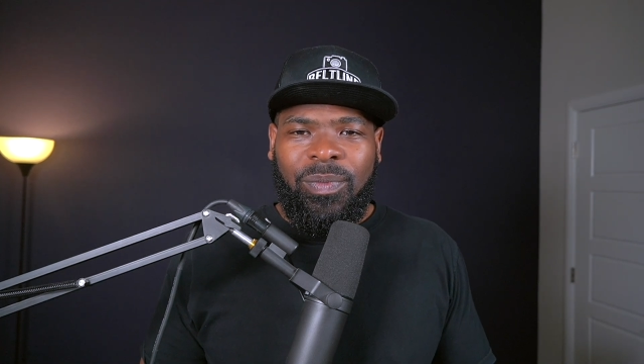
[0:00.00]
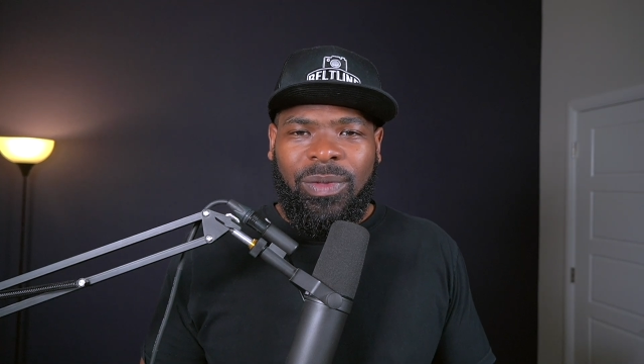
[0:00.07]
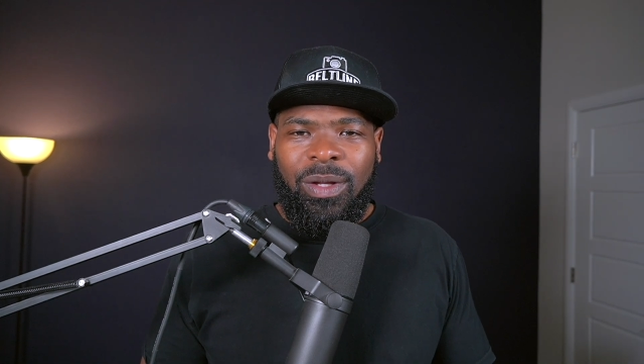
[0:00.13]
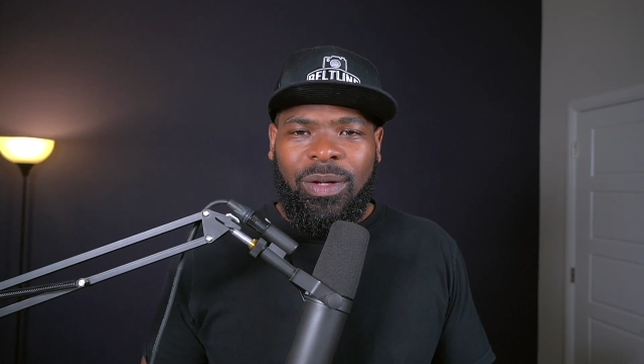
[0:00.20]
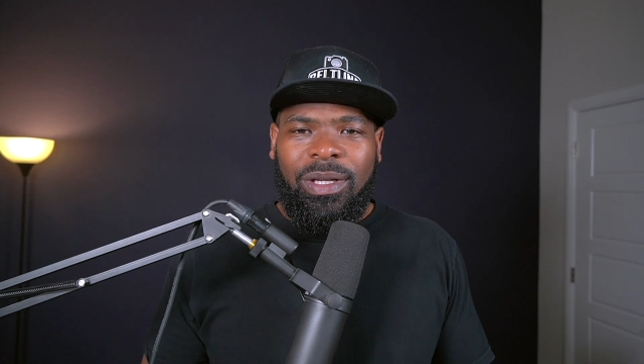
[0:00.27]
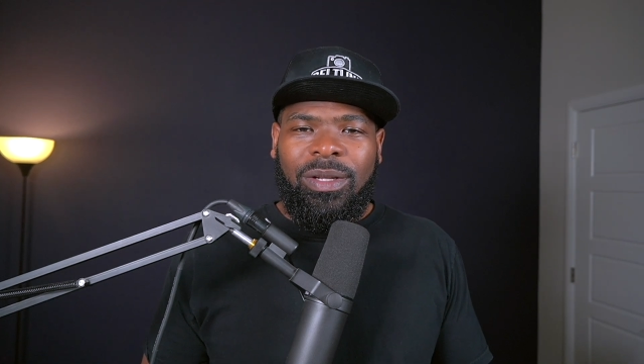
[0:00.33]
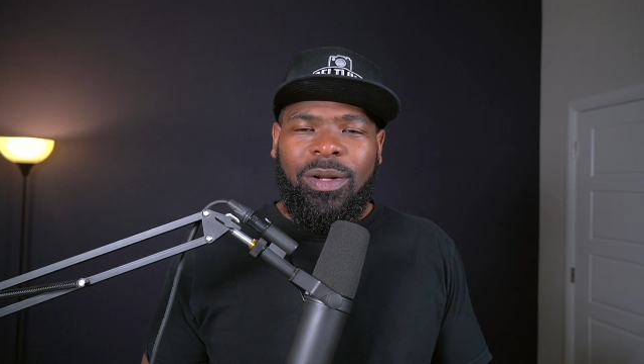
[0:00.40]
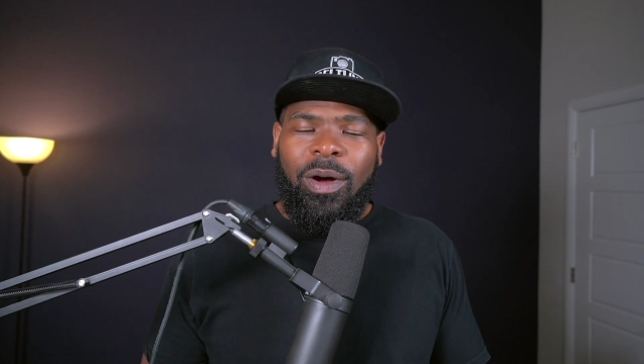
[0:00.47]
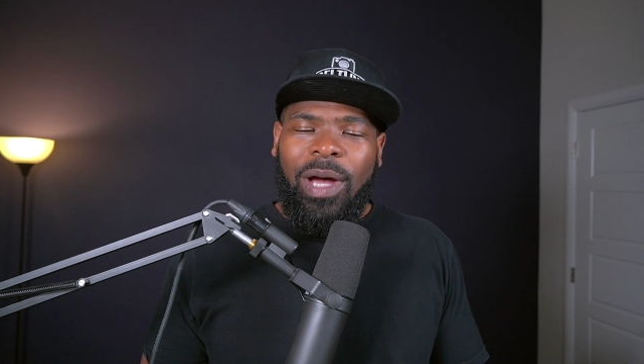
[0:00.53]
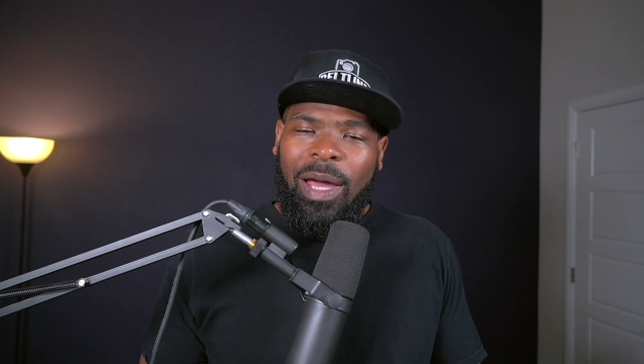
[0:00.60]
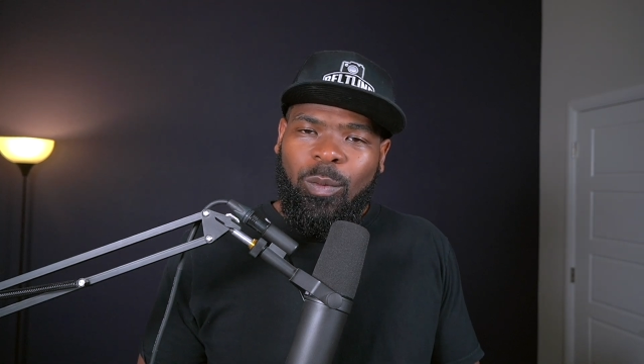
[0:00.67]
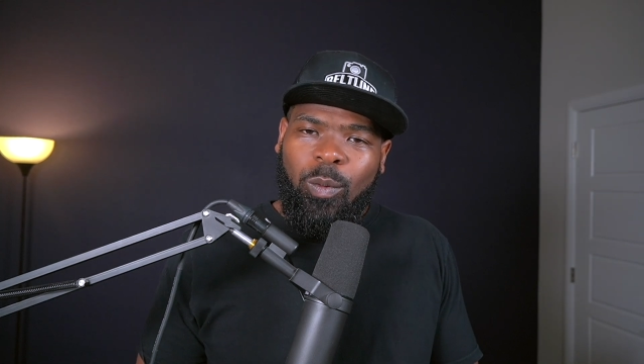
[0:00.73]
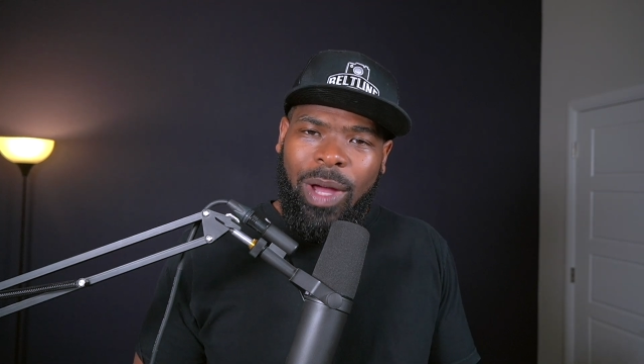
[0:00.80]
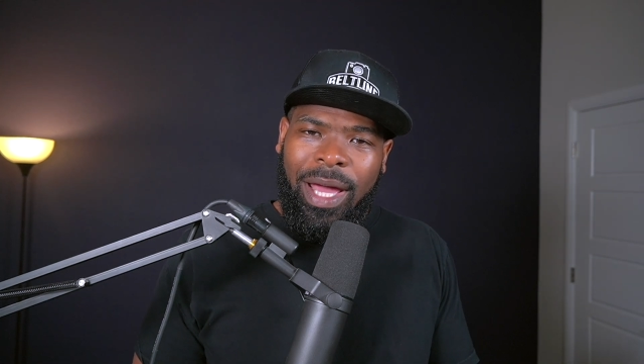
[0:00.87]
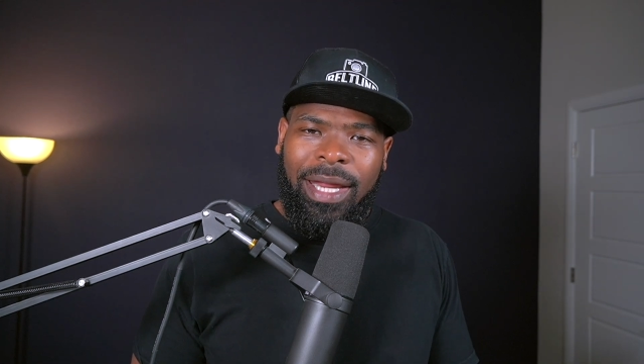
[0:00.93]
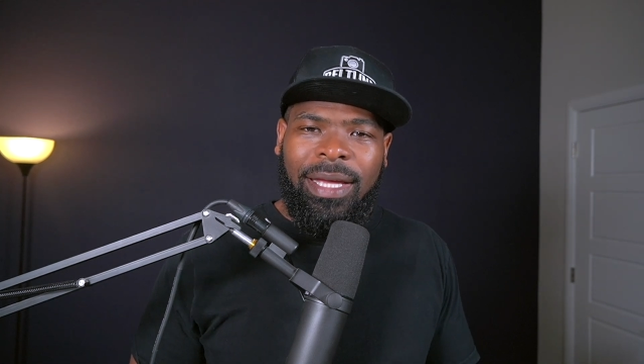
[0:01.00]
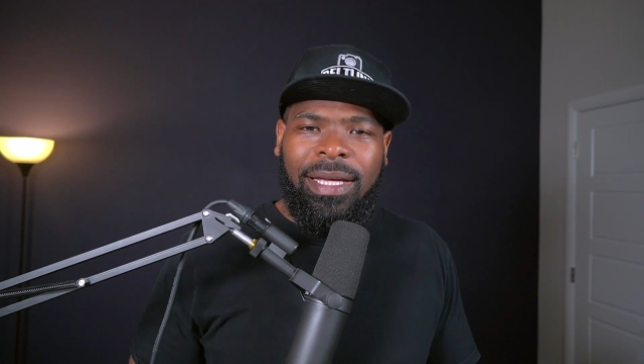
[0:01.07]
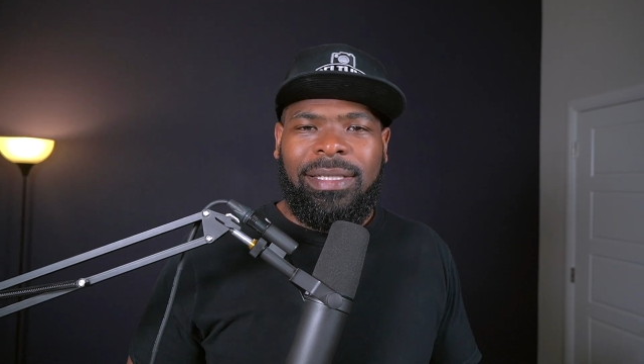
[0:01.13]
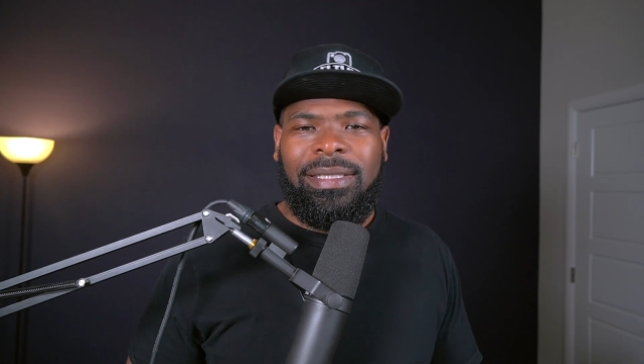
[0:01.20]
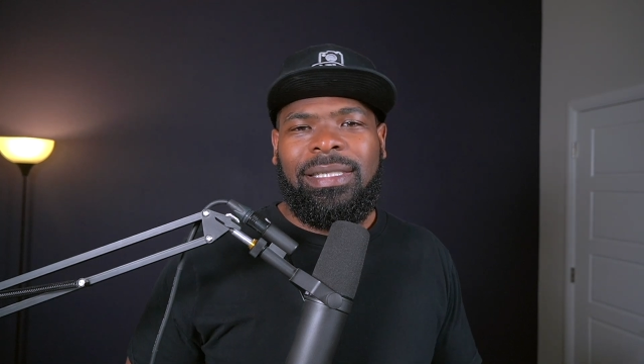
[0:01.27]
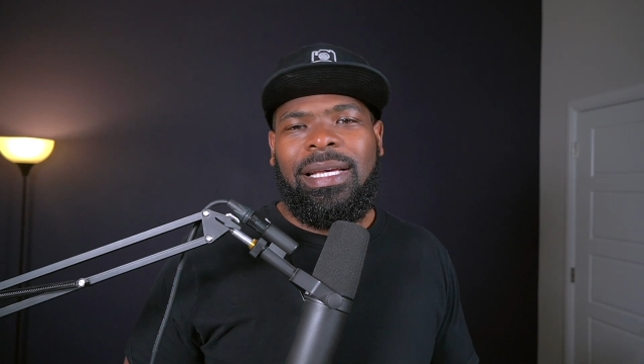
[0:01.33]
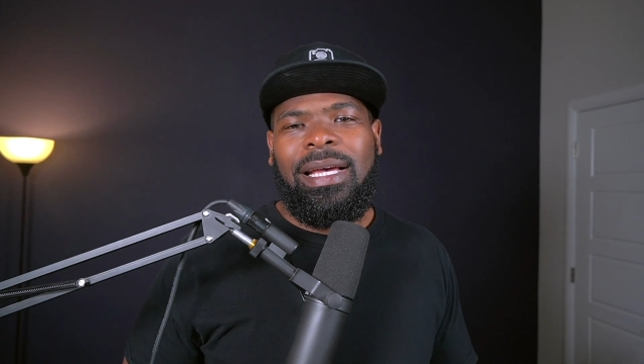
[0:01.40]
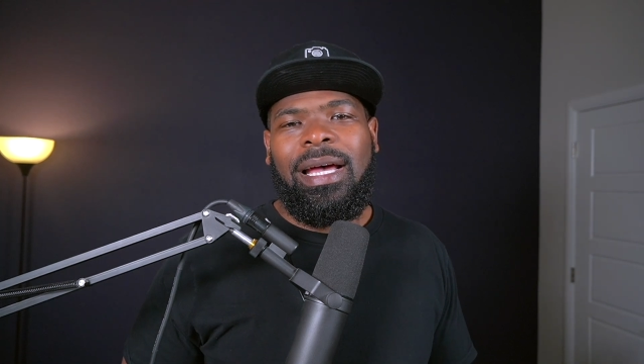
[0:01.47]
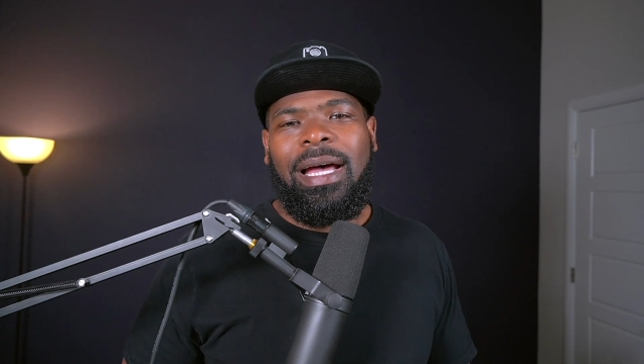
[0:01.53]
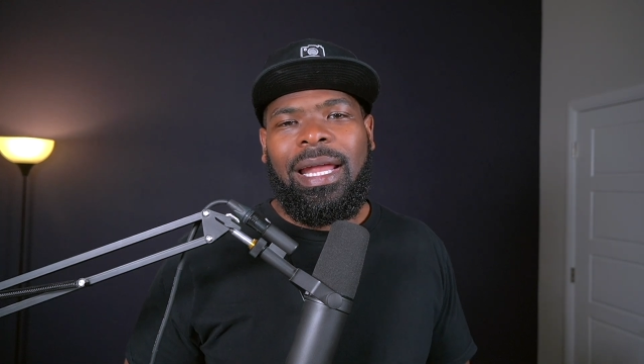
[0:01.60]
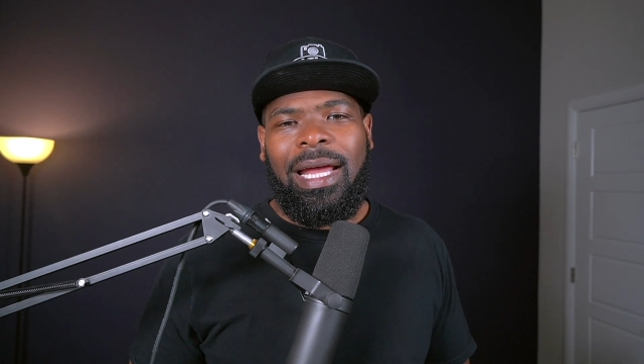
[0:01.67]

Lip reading: at weddings. I